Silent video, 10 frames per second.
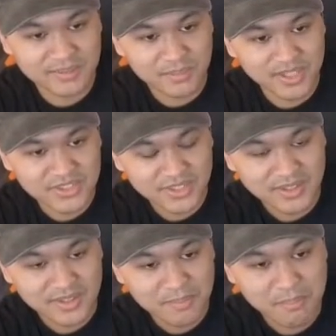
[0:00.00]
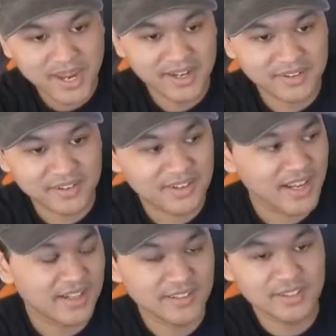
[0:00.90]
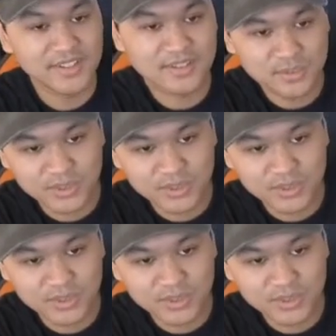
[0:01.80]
much better and you can switch